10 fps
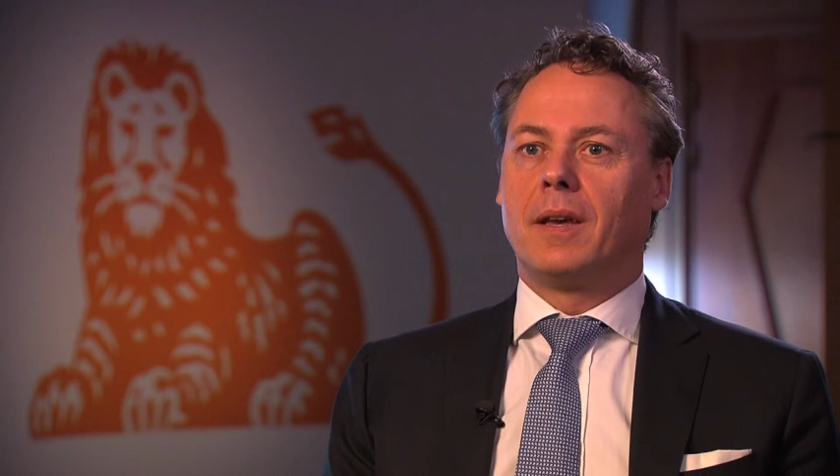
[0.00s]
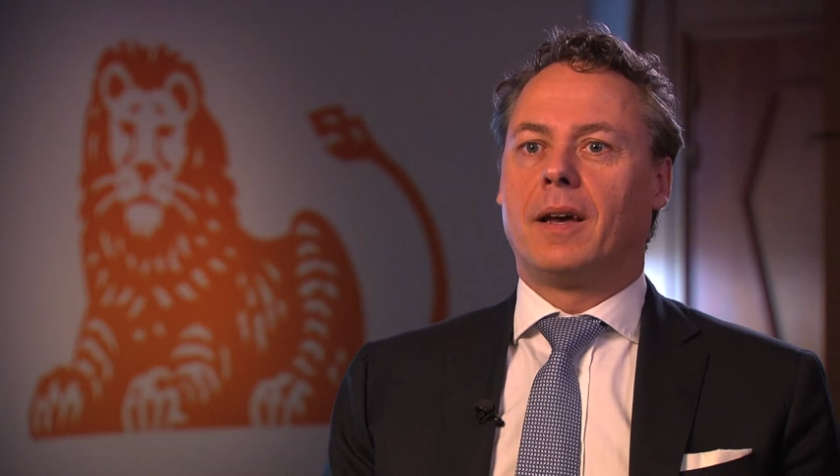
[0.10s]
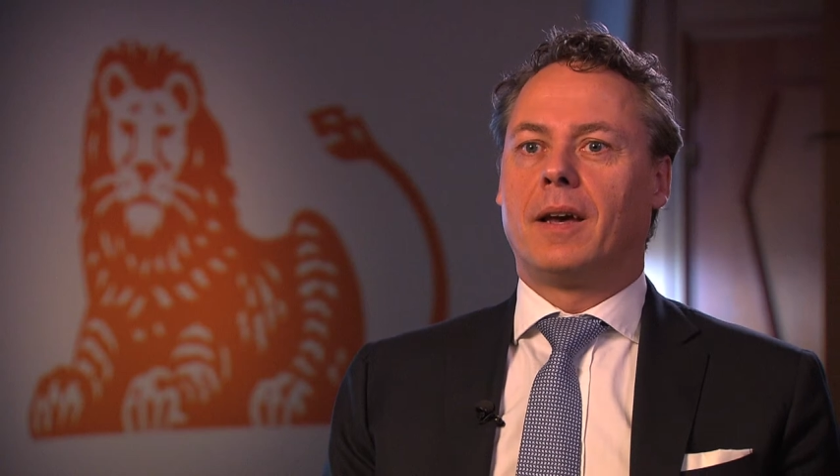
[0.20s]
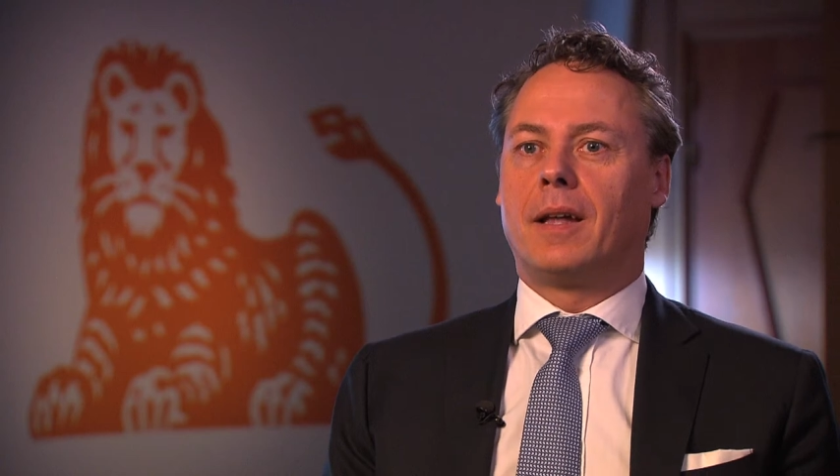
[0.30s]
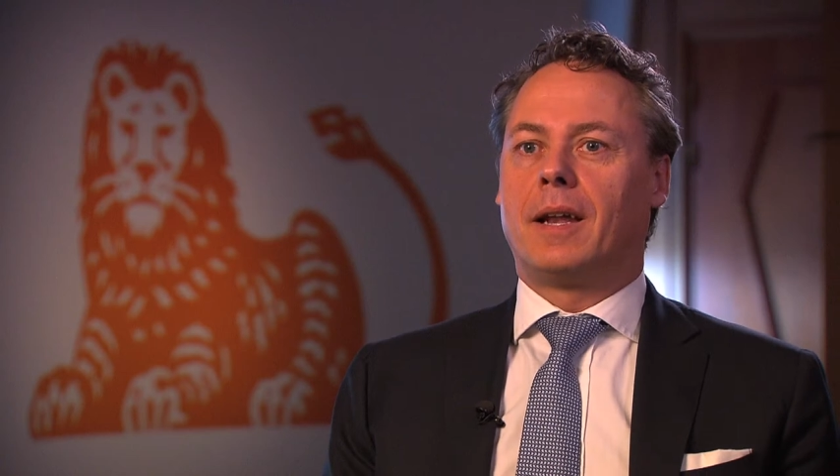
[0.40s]

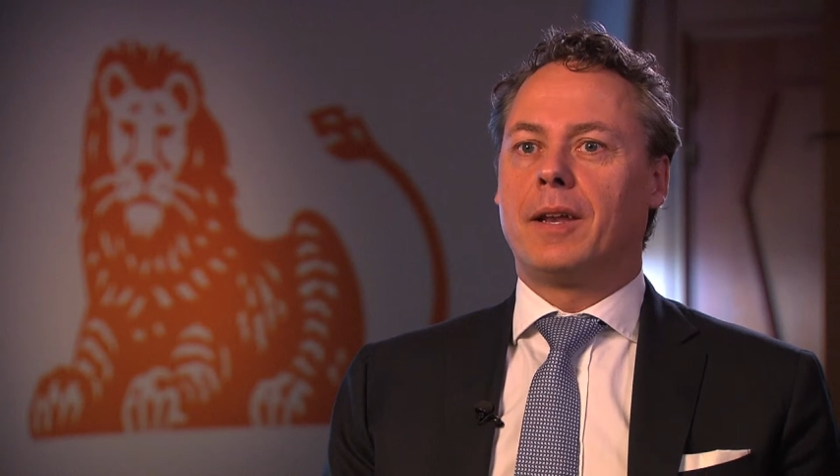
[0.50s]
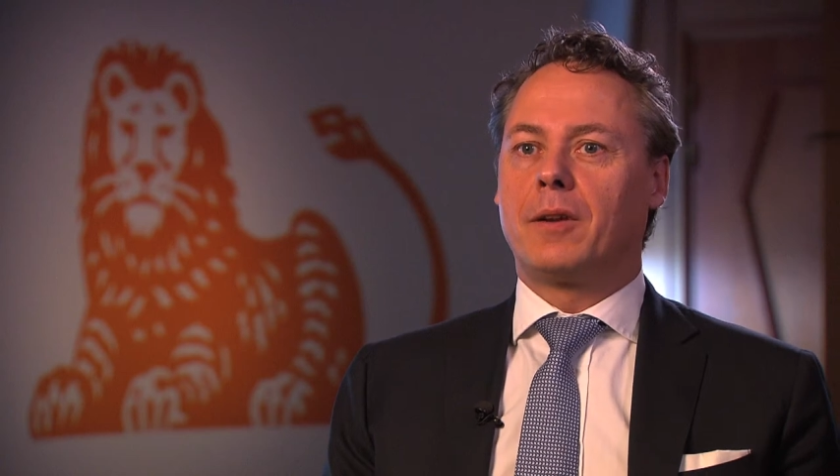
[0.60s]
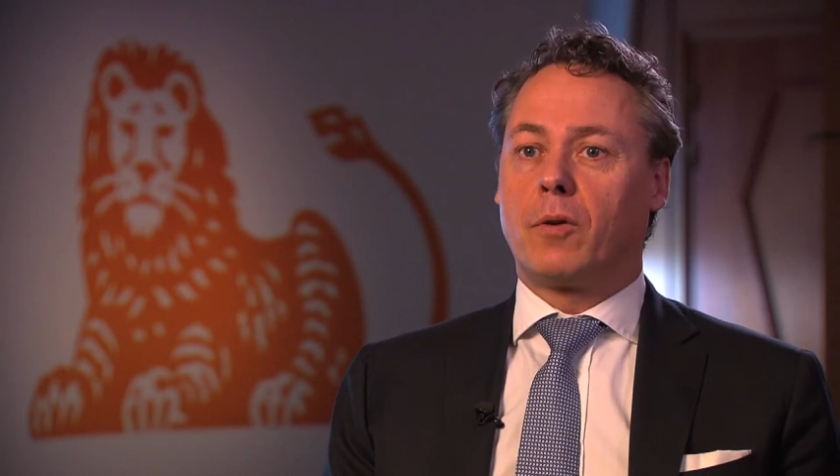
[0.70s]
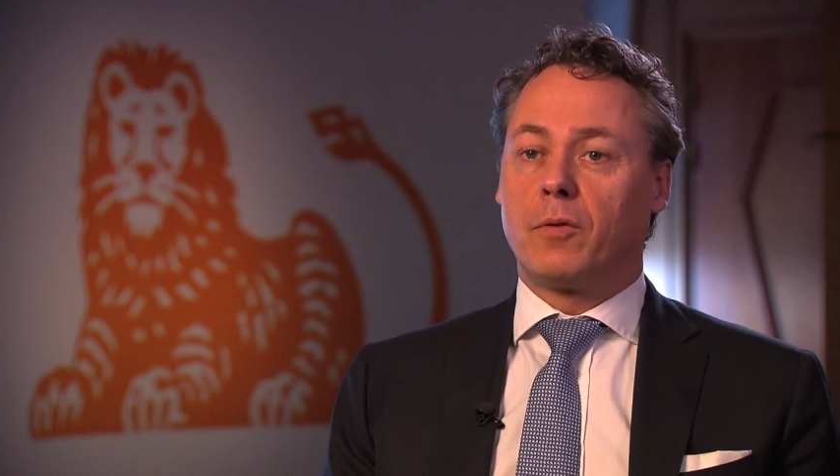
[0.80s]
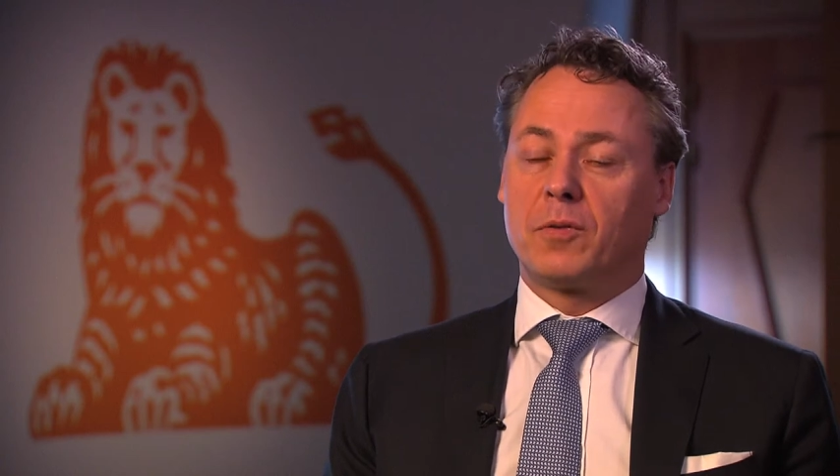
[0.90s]
uh, lending
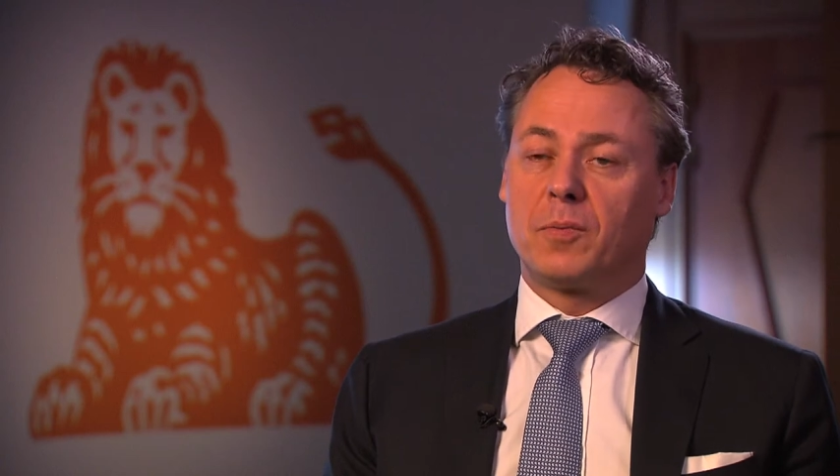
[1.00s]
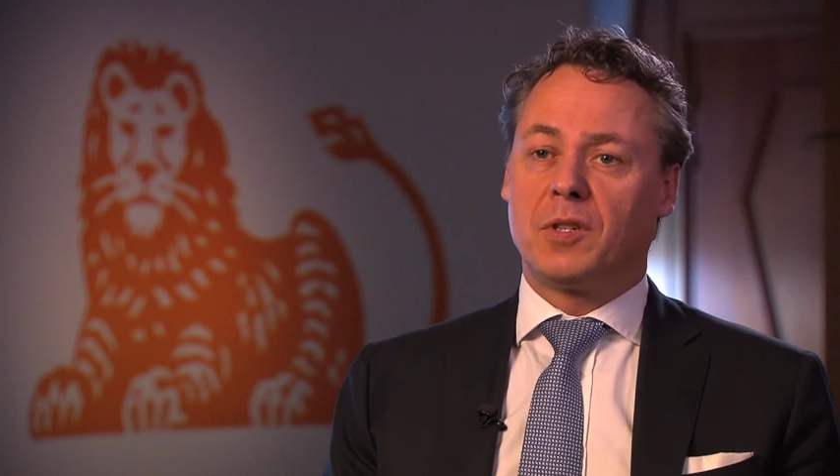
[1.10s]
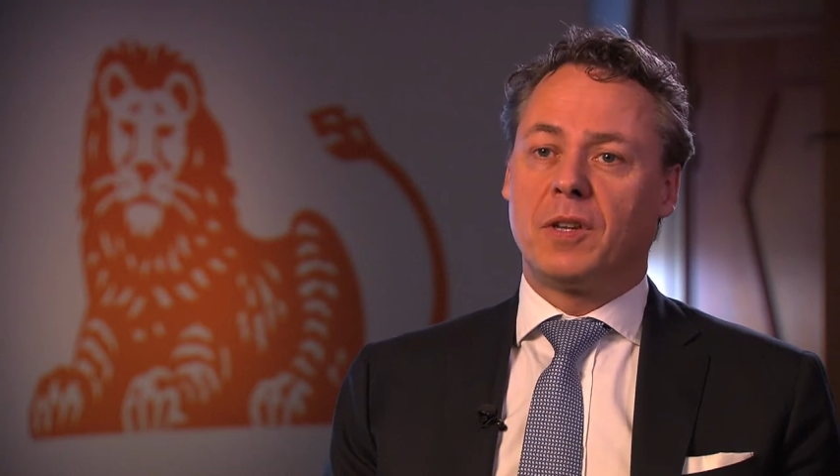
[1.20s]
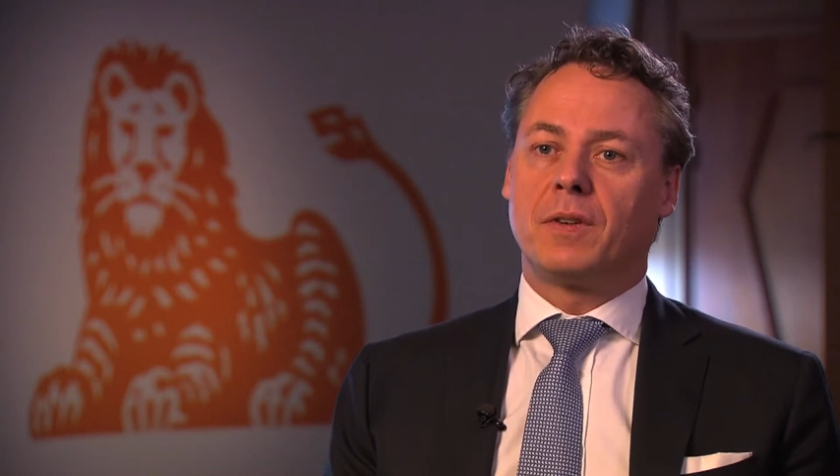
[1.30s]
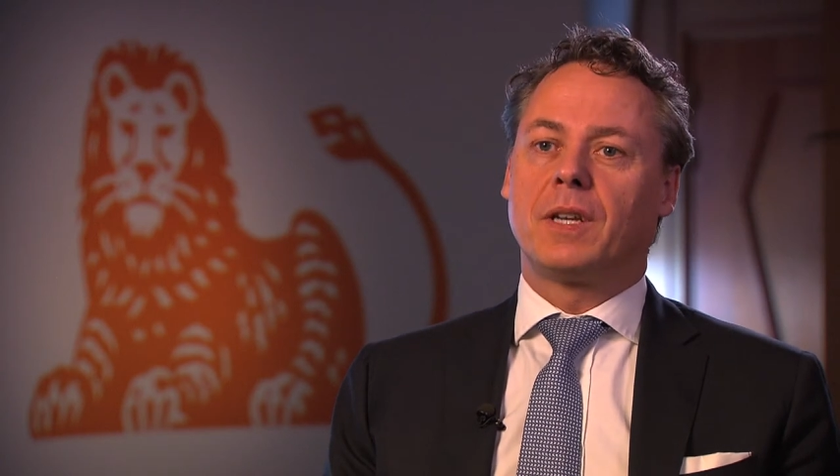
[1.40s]
growth
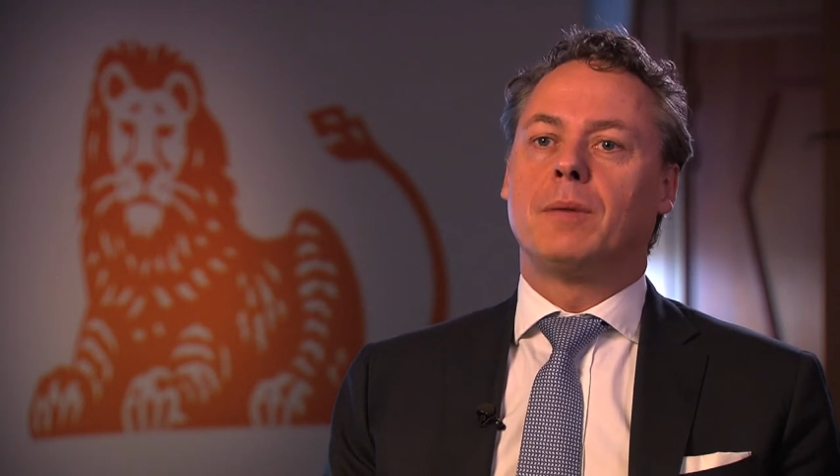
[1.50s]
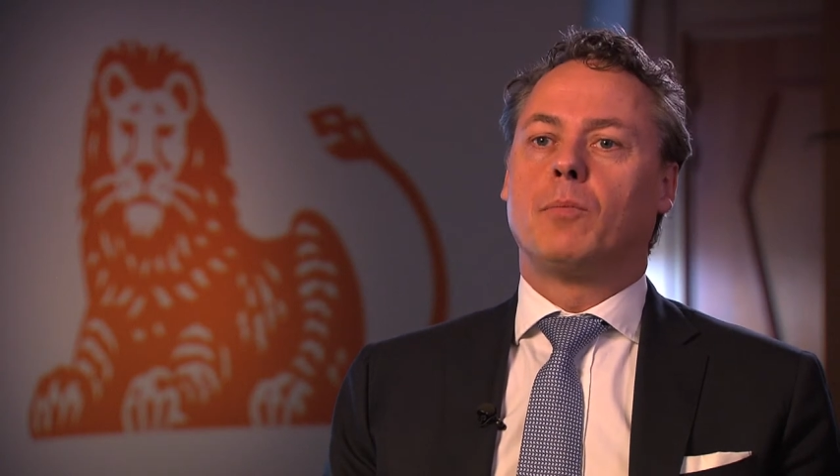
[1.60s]
specifically in